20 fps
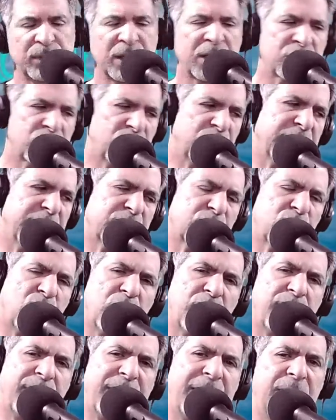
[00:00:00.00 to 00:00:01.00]
So let's talk
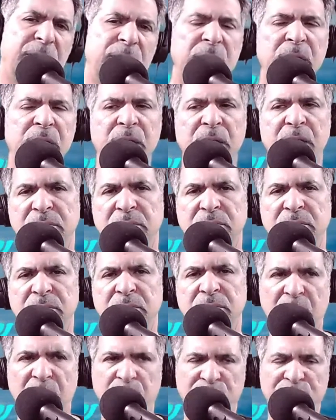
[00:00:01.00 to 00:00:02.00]
about a
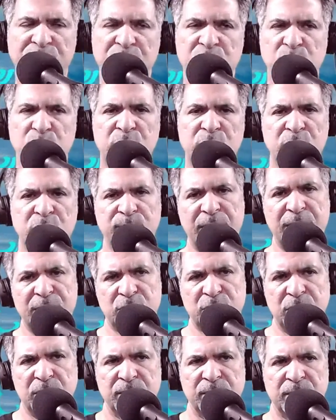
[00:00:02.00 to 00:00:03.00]
couple things we just
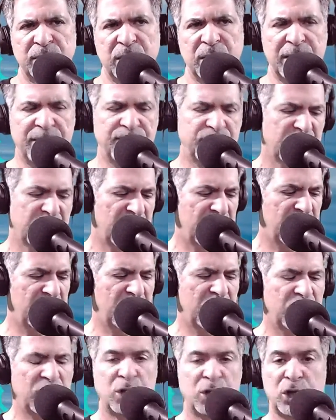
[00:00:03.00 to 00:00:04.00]
mentioned. All right.
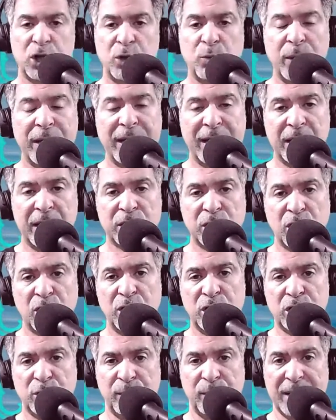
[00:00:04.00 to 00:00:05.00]
Should we get an
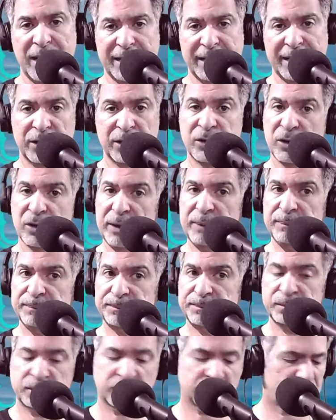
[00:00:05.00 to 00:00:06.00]
attorney? Should we not get an attorney?
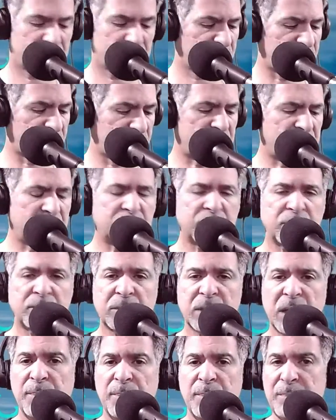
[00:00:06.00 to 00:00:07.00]

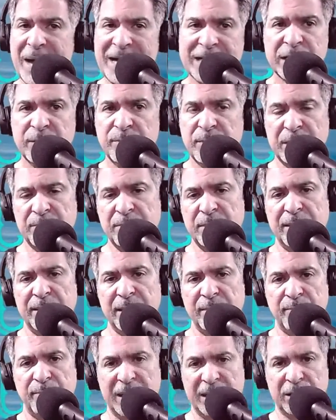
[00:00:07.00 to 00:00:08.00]
Maximum
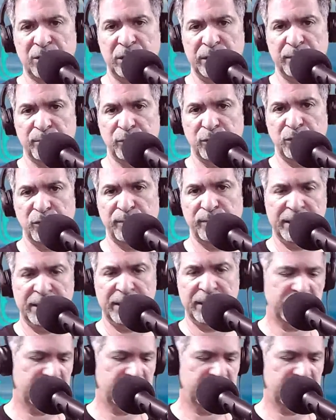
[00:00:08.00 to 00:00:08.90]
medical improvement.